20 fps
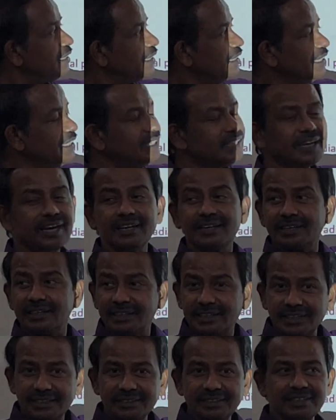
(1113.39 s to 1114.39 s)

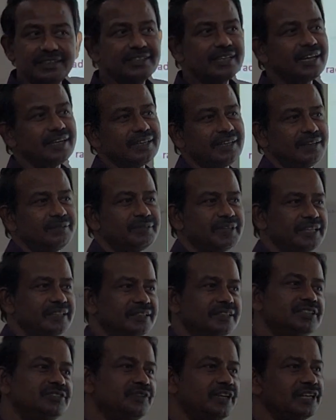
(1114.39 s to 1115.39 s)
dr d theta d phi
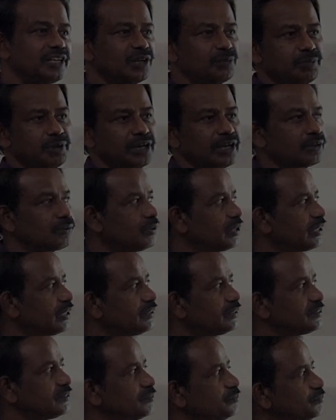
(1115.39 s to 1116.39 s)
in spherical polar
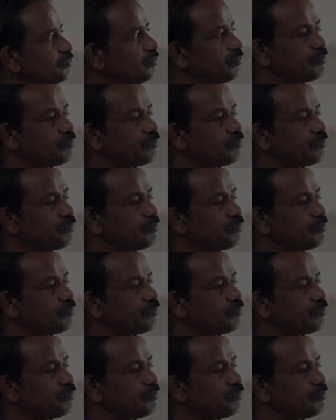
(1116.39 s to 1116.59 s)
coordinates.